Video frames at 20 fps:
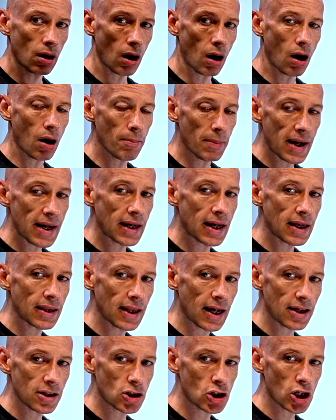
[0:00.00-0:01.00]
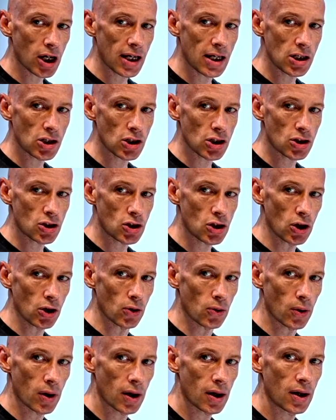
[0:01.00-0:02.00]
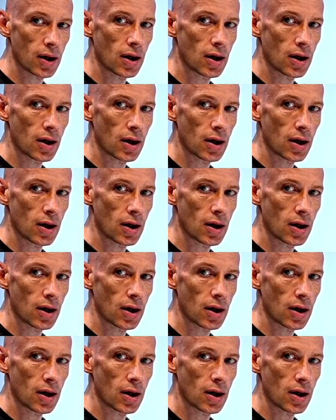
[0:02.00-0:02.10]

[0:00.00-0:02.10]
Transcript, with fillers: are making that changes to.